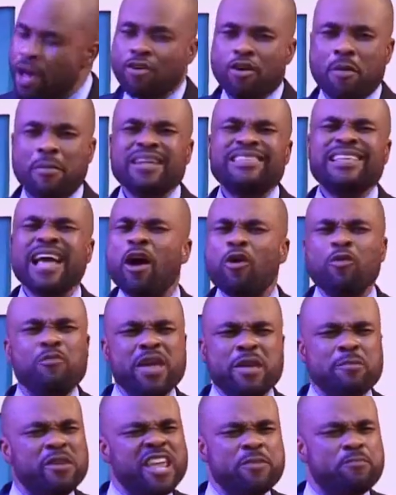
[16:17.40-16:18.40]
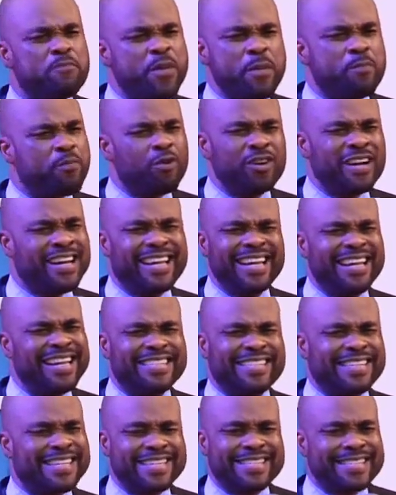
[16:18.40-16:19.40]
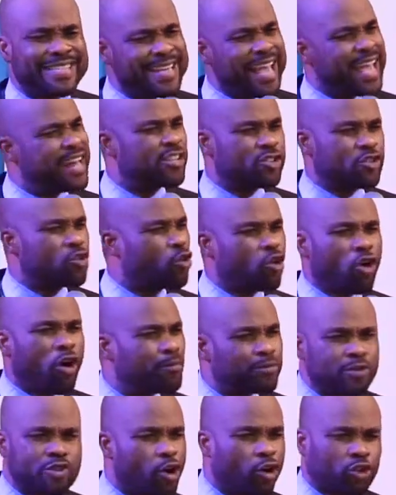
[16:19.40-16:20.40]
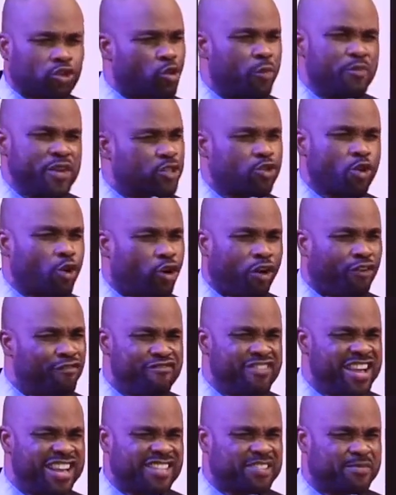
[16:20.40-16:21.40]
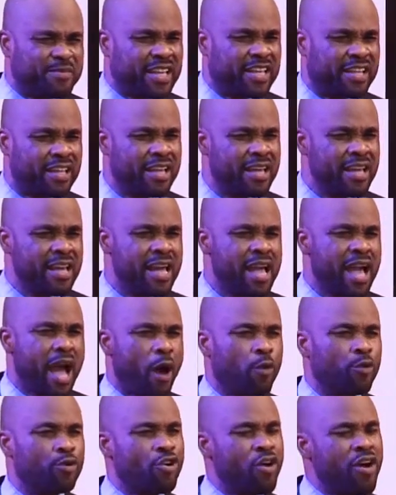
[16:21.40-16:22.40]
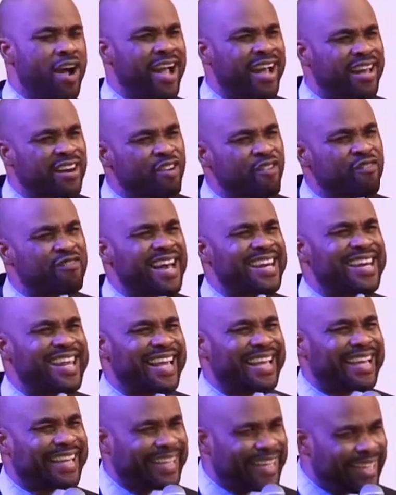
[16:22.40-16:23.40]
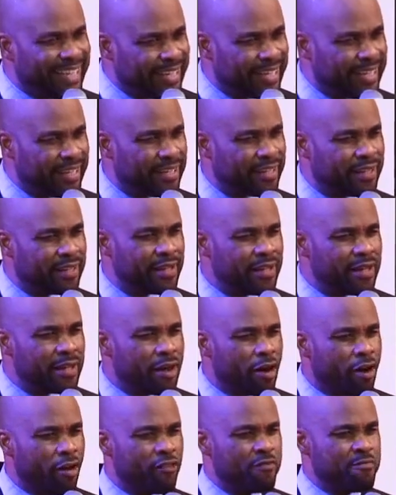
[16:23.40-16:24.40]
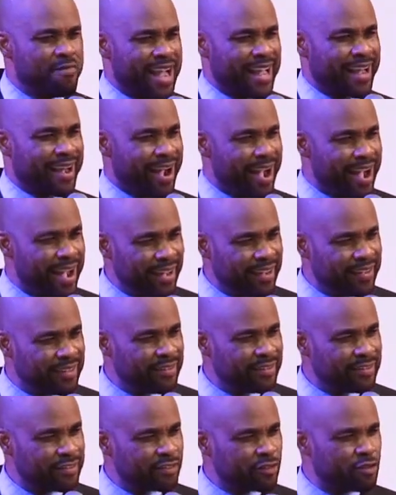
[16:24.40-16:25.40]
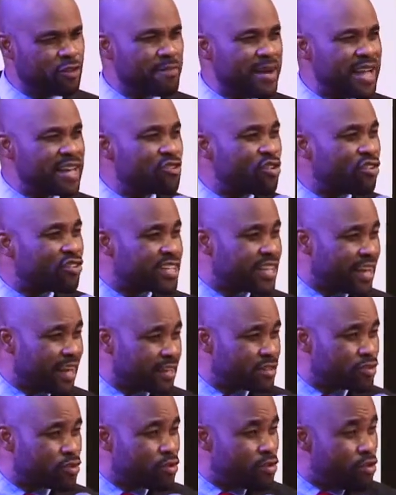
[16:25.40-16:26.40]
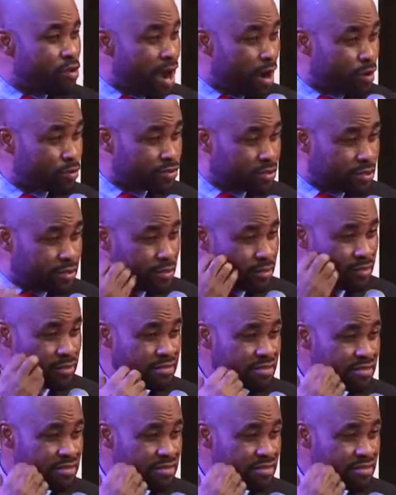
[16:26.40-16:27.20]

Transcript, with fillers: no matter how many people she sends to come talk to me to convince me, I will not hand over the key of my car to my daughter to go out.